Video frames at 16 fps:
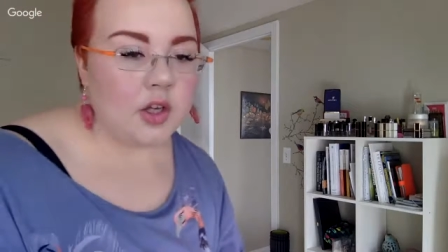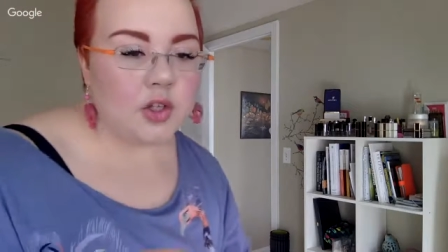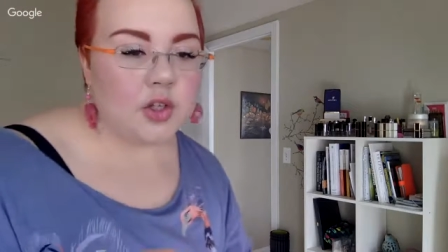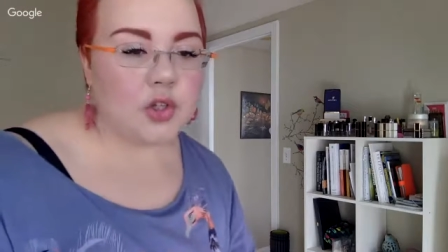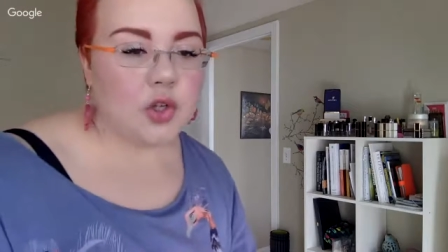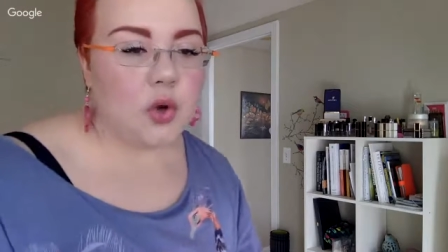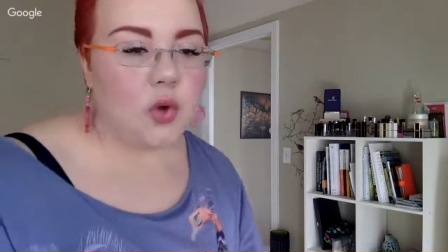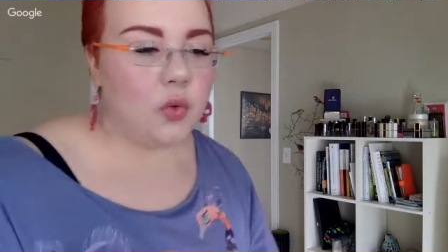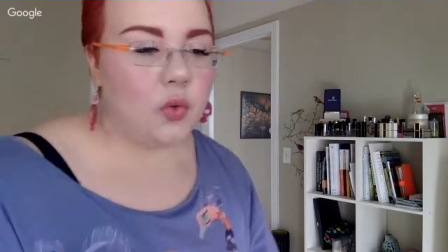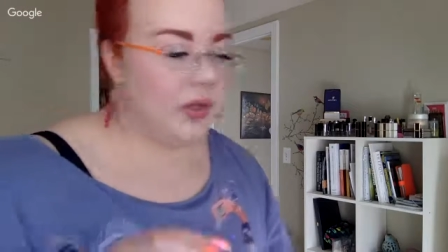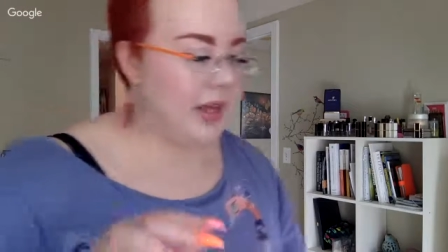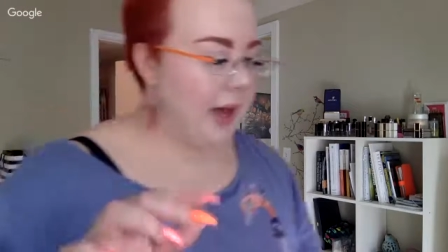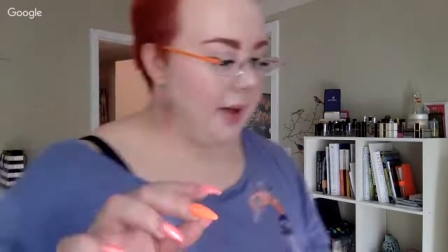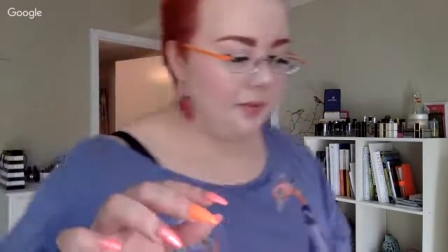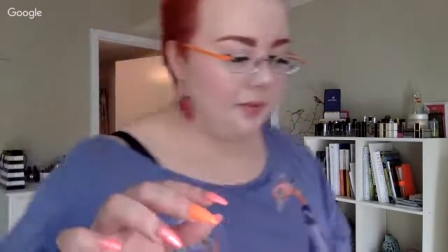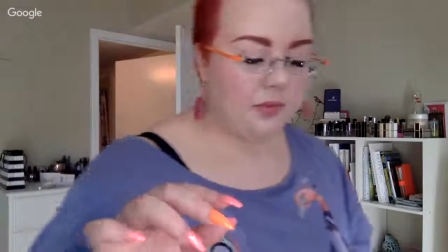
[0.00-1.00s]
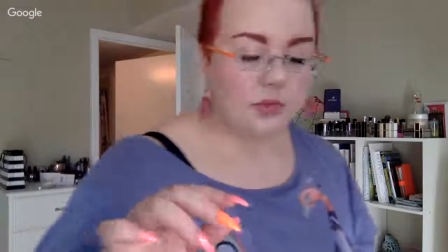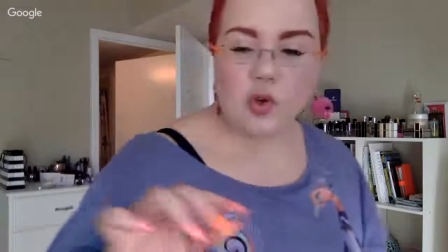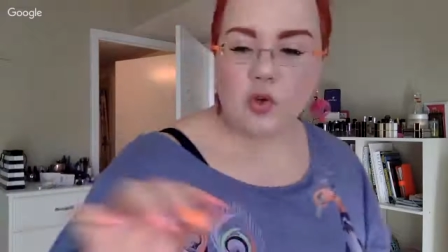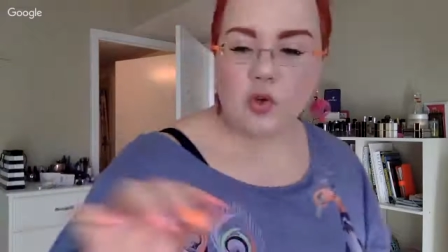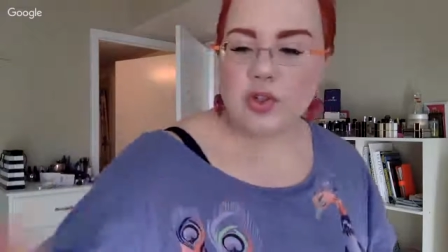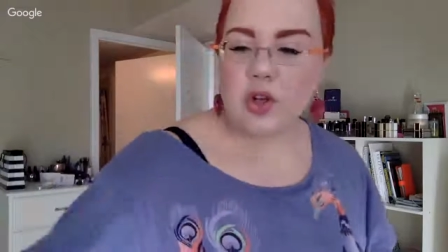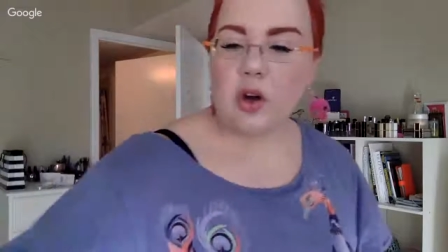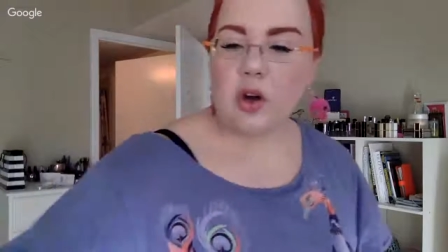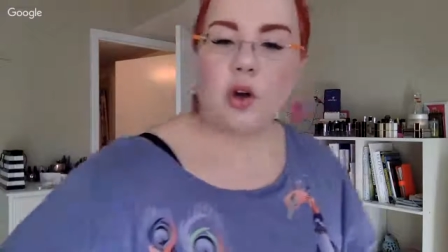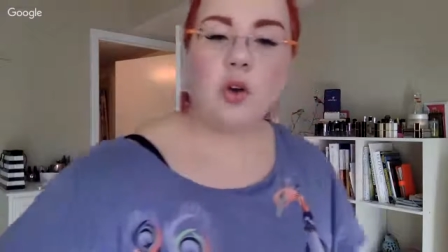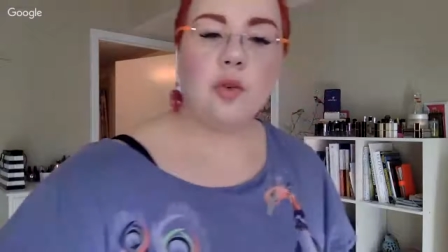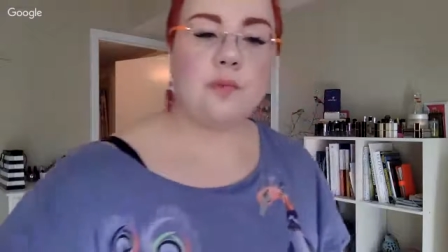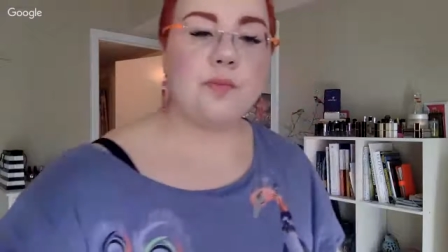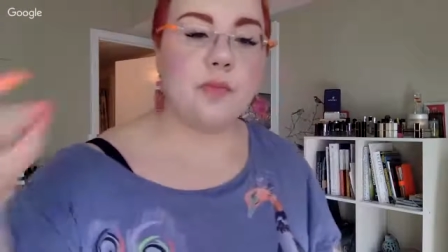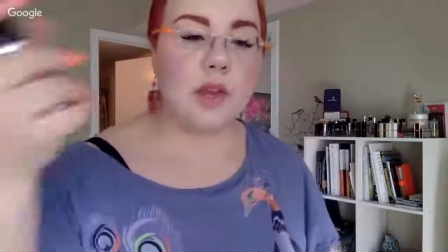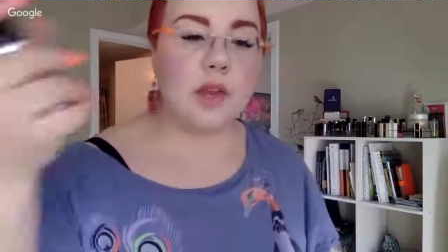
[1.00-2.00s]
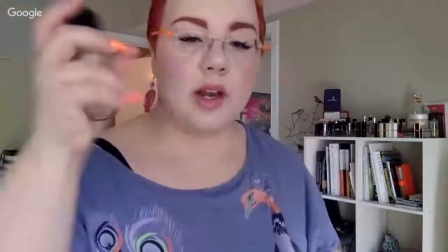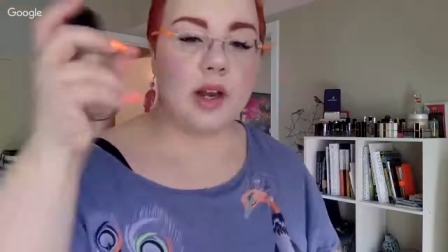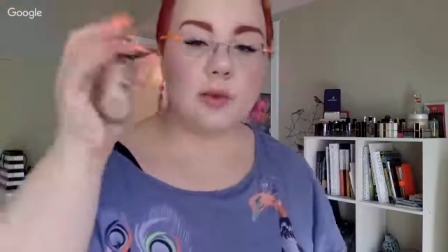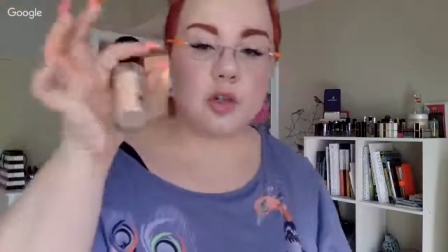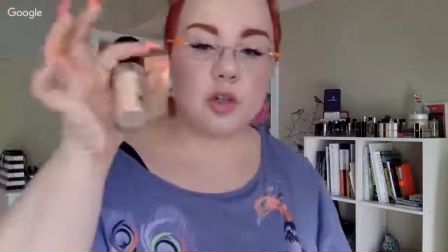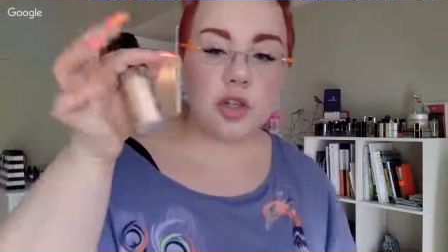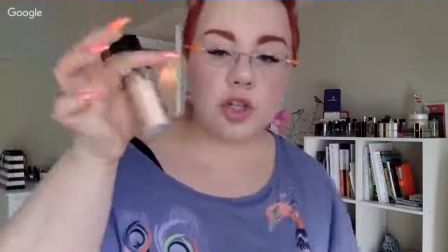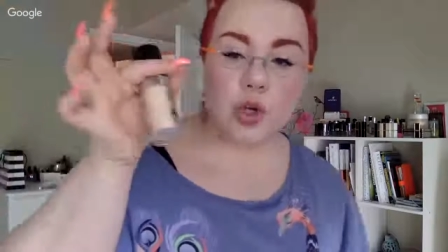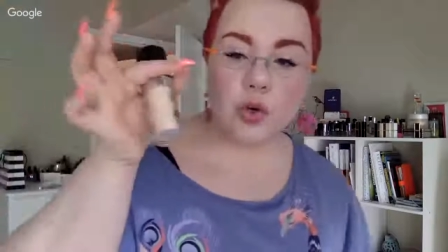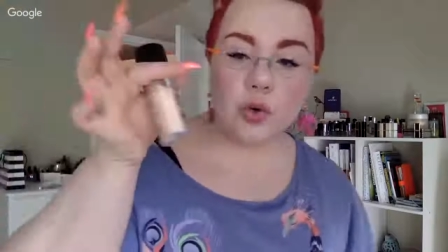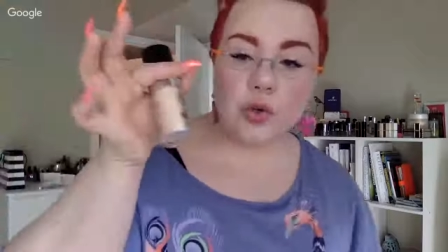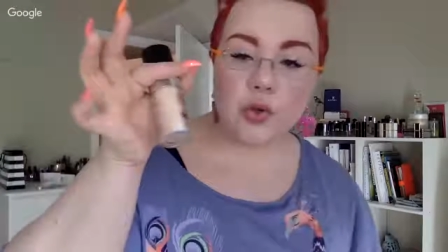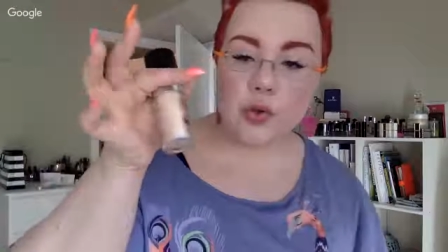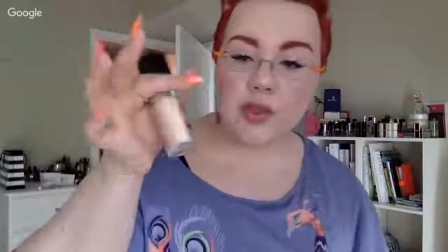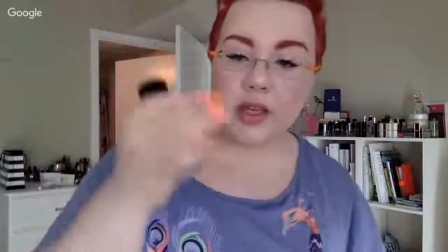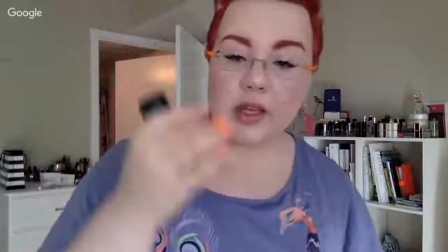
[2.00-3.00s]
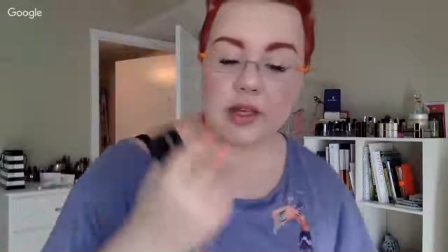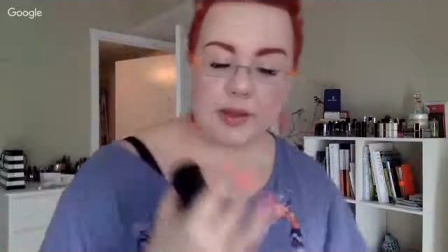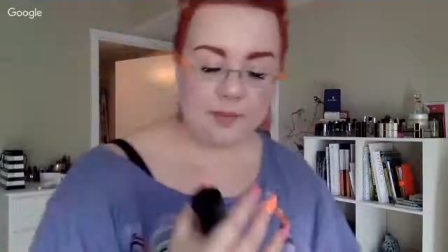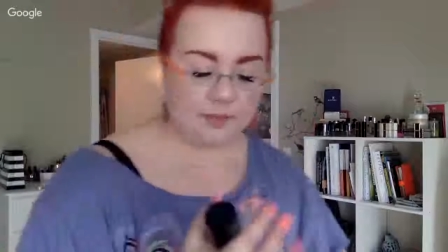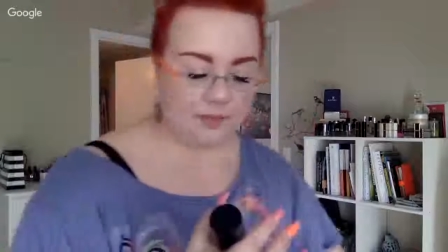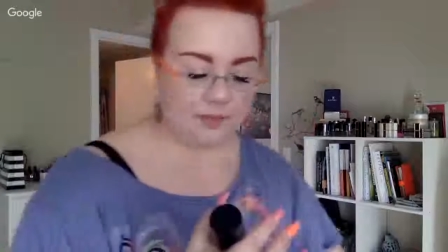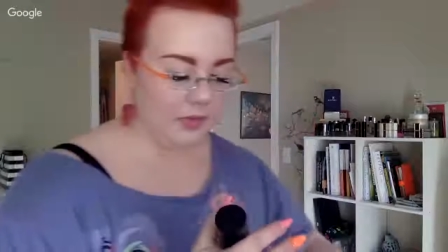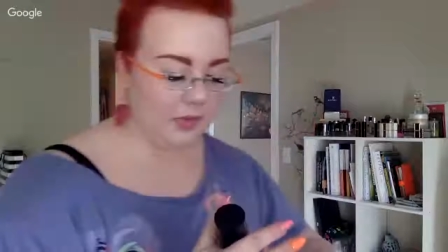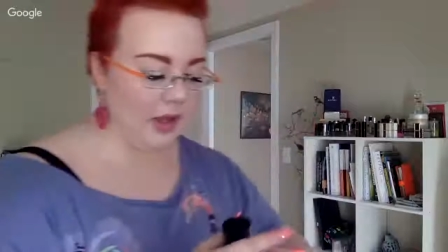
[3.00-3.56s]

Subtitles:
So yeah, those are, oh, and I'm gonna show you the